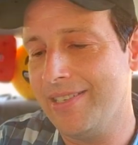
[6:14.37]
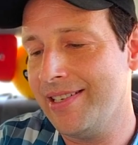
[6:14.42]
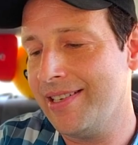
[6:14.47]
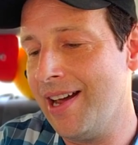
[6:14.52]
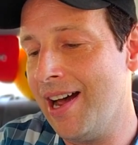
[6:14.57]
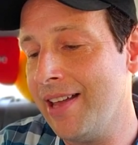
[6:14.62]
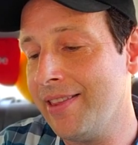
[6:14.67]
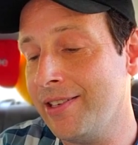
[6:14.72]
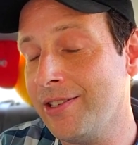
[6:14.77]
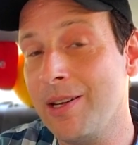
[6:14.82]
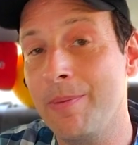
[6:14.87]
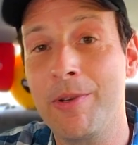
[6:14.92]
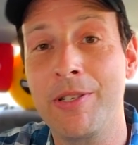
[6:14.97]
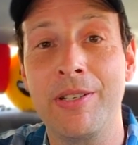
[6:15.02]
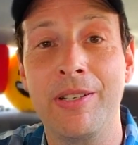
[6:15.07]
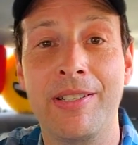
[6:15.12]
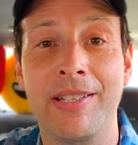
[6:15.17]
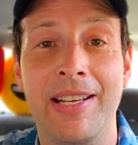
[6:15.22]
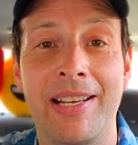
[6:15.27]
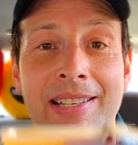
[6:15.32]
shot. This almost
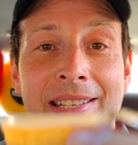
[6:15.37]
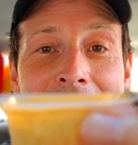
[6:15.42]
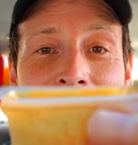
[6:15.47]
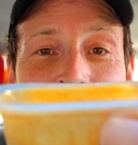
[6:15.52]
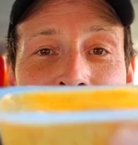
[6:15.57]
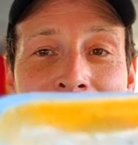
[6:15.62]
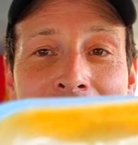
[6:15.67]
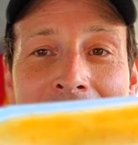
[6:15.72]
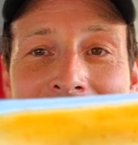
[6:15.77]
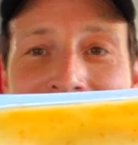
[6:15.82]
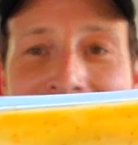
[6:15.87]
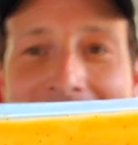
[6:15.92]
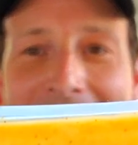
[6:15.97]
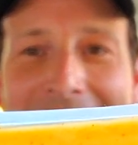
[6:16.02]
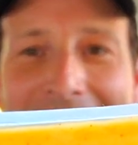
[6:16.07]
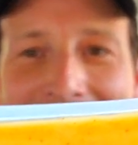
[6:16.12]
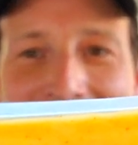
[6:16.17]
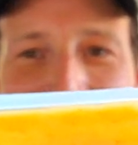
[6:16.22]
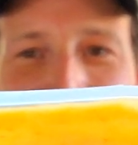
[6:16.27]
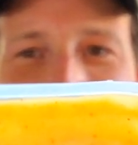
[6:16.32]
looks like it's gonna fit
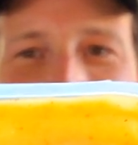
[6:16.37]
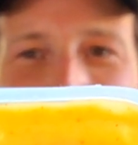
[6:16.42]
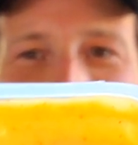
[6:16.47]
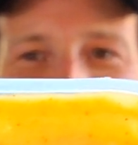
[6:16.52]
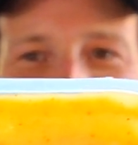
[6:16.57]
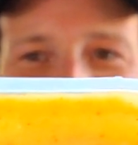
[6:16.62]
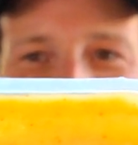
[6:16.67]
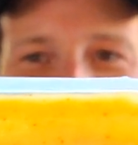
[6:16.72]
inside the container